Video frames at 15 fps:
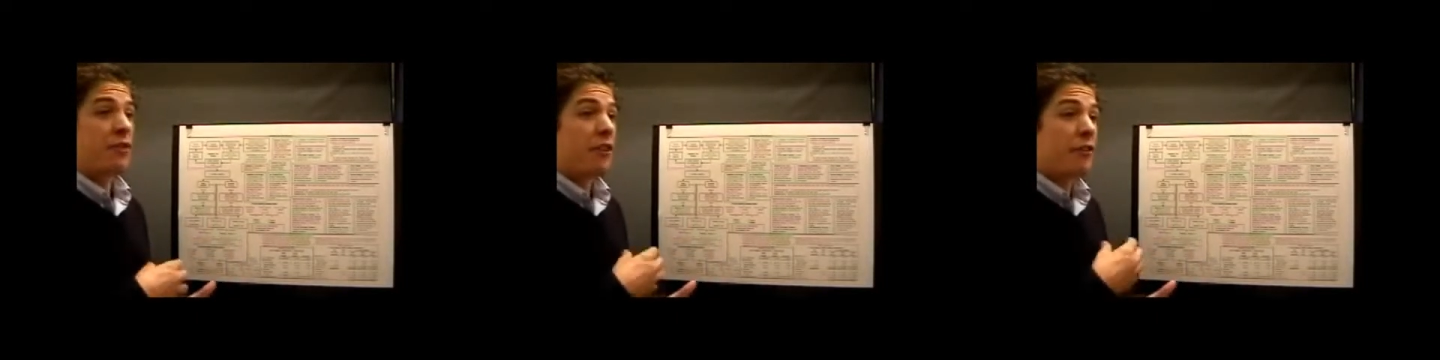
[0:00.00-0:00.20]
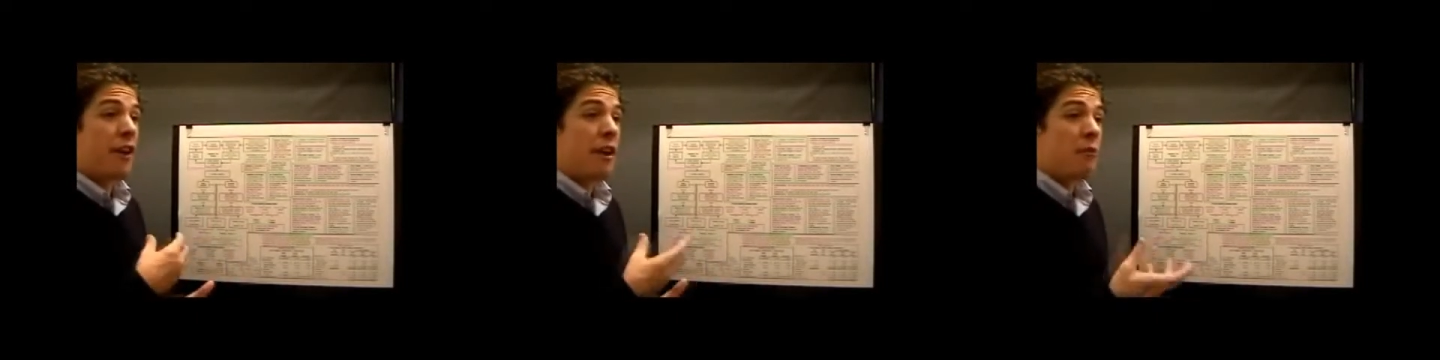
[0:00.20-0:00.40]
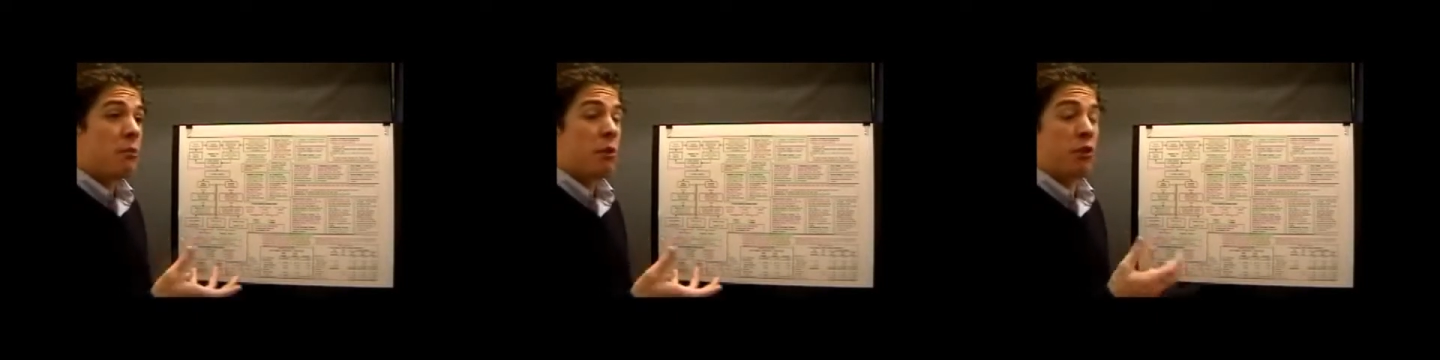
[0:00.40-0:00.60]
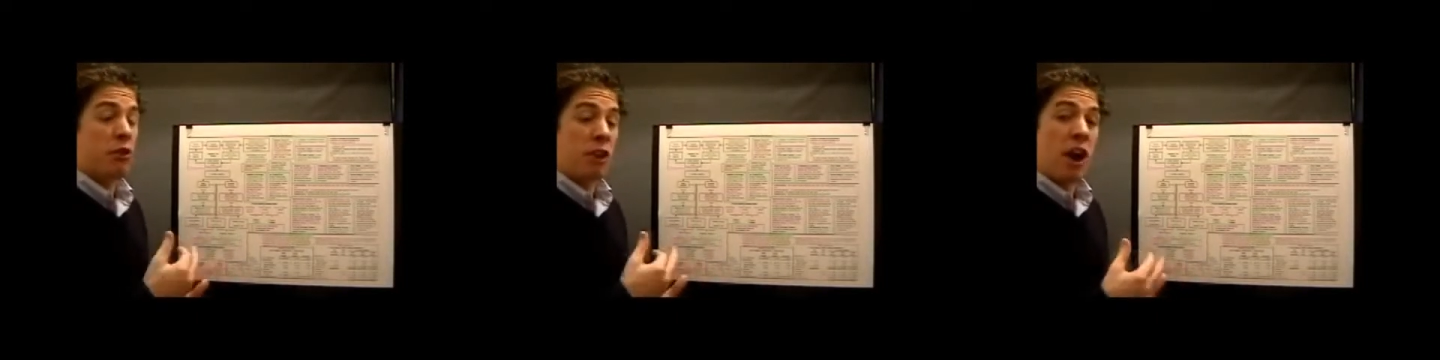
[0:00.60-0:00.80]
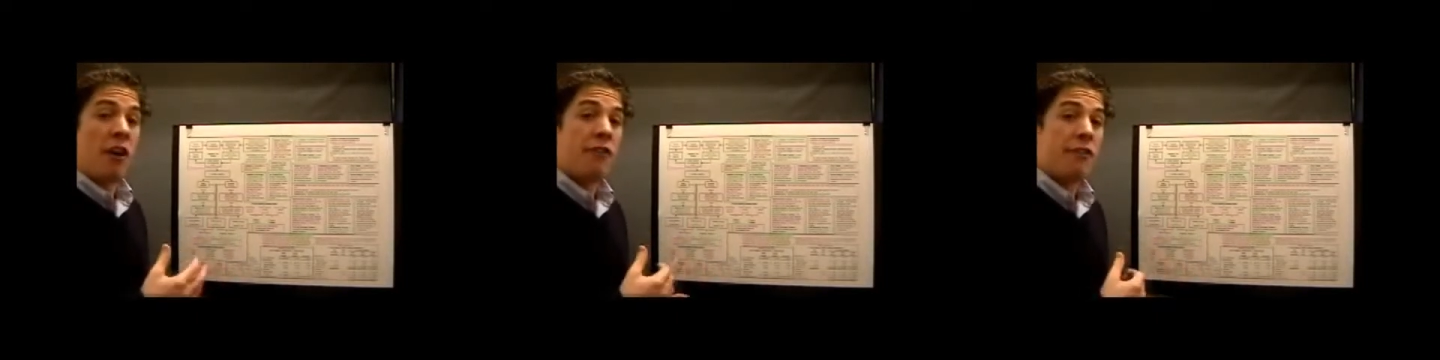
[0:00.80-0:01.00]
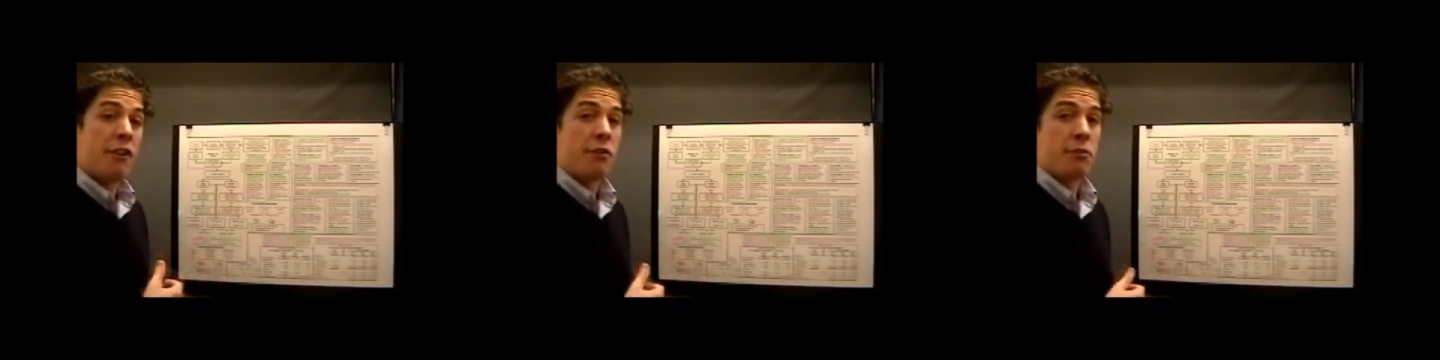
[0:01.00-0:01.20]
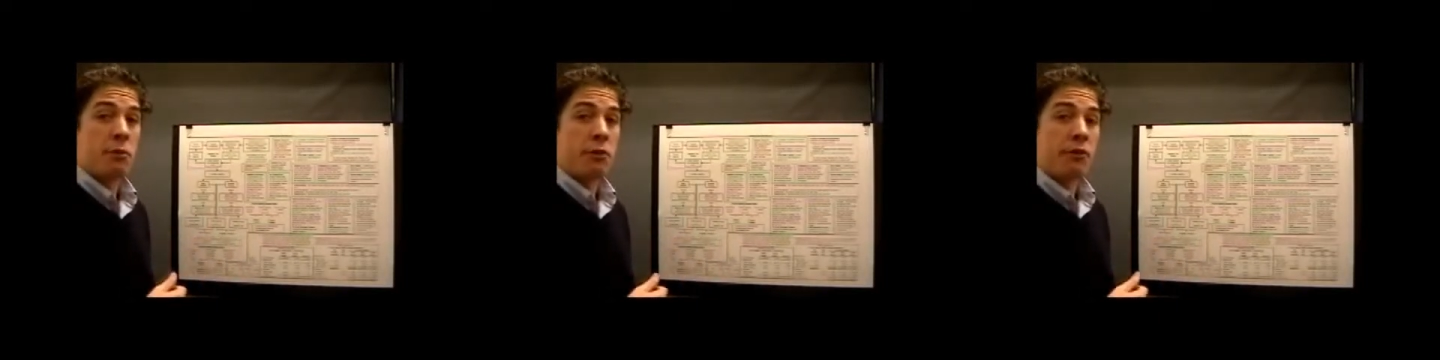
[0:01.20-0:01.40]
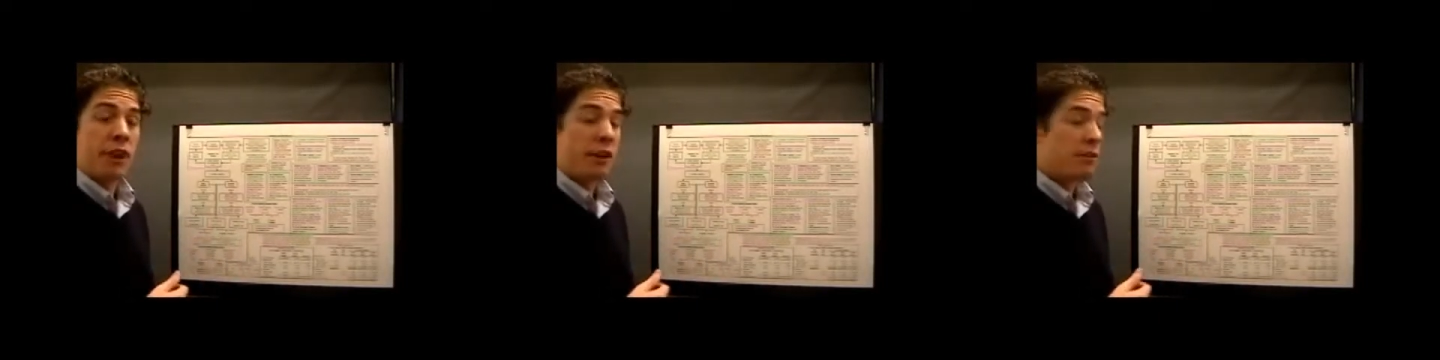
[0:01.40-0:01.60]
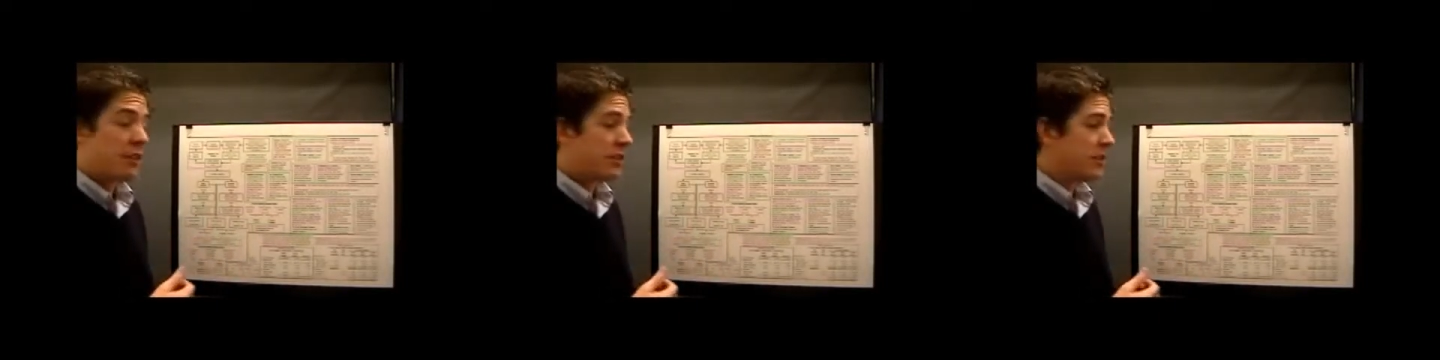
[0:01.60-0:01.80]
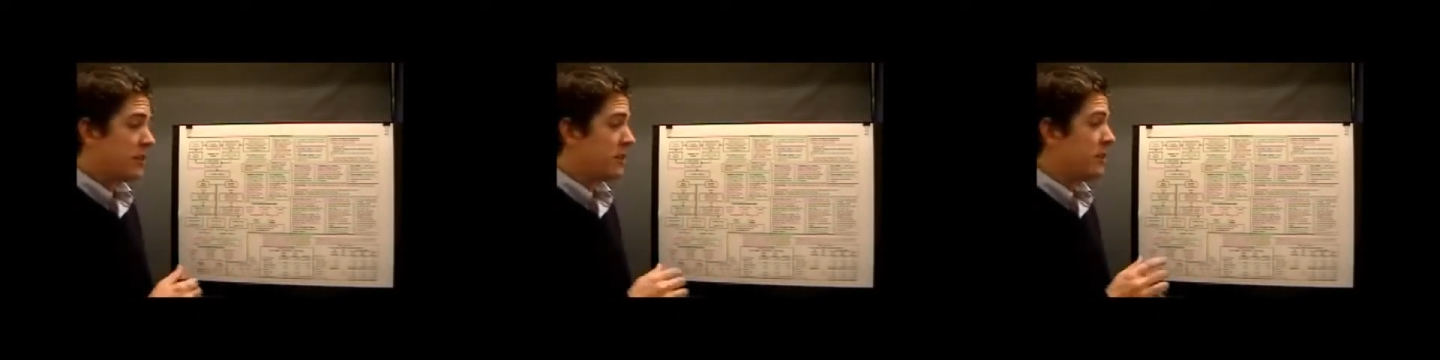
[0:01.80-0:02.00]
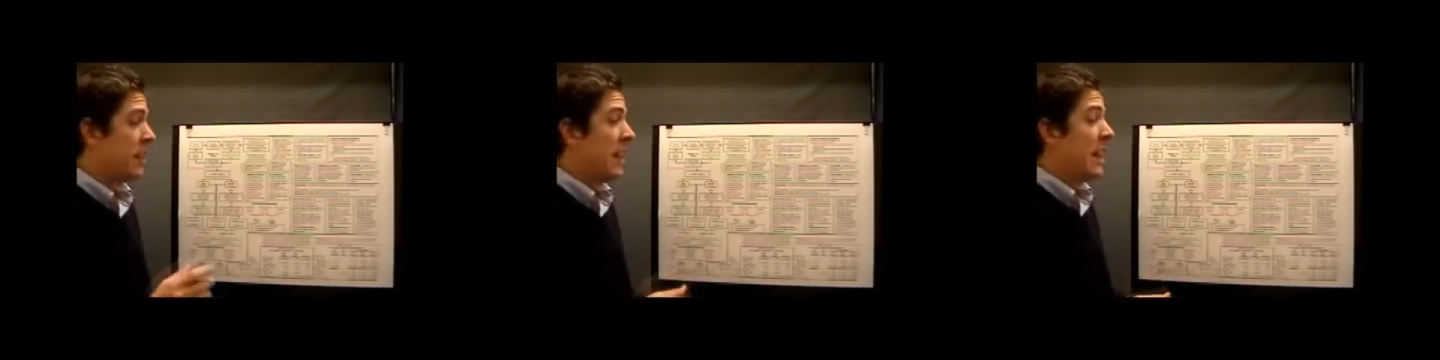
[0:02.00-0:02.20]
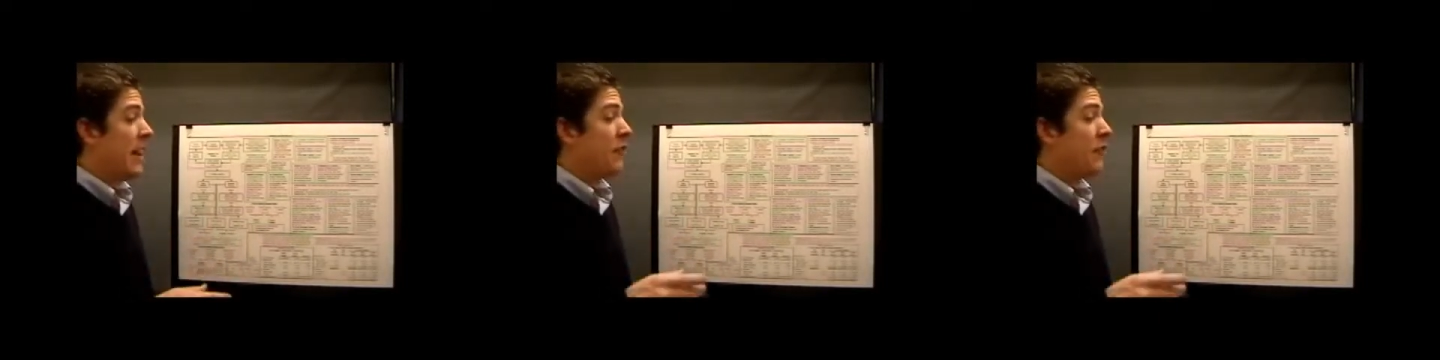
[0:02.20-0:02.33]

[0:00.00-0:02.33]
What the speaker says: favorable or unfavorable variances.